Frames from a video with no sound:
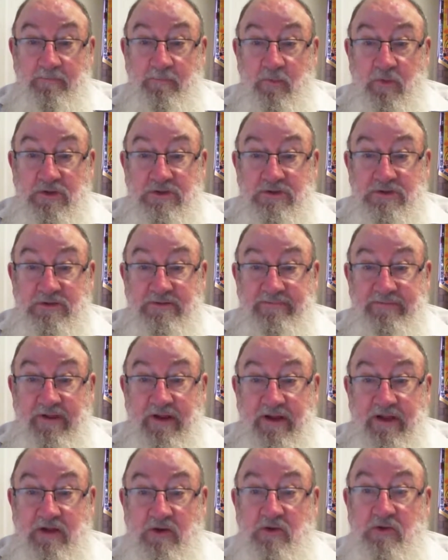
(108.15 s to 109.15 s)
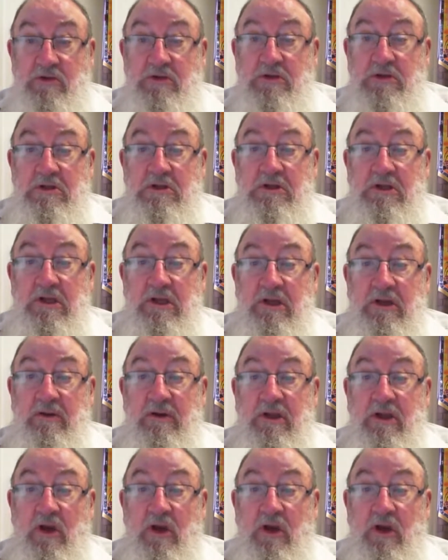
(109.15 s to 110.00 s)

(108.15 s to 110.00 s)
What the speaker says: which was fairly good going.